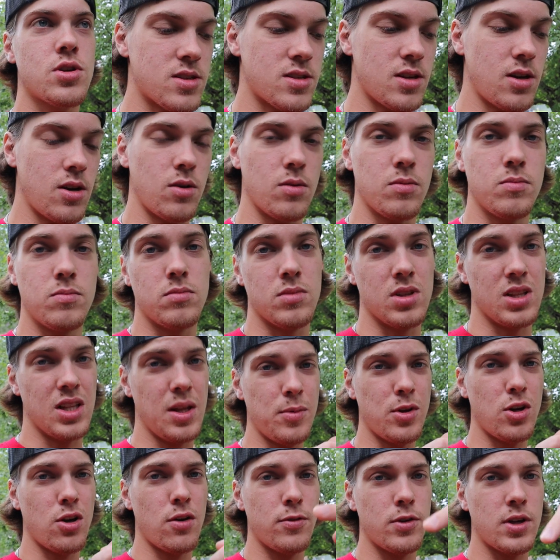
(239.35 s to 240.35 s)
So let
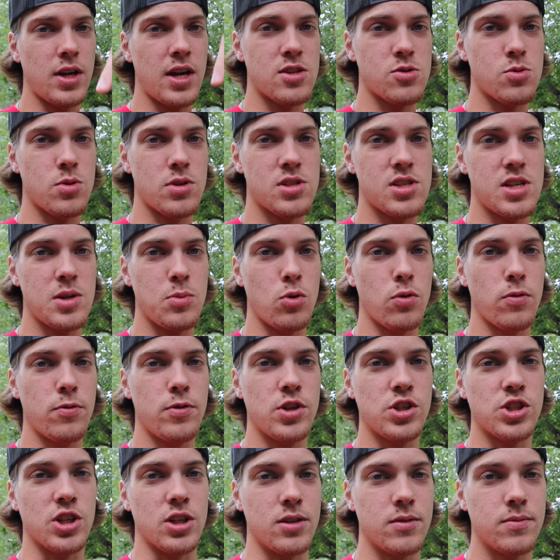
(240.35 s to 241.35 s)
me know if you guys want to see more
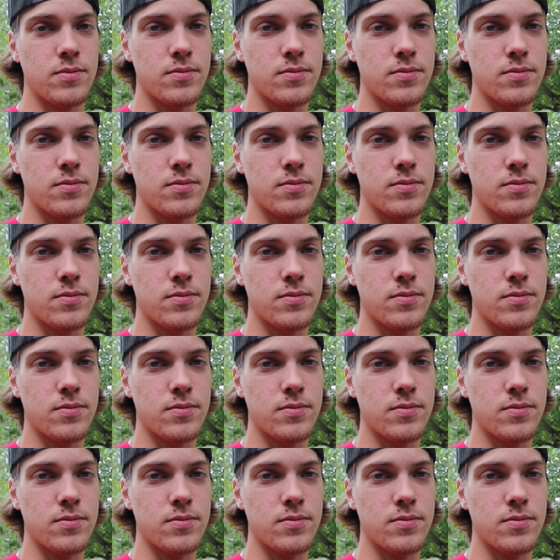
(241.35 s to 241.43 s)
fishing.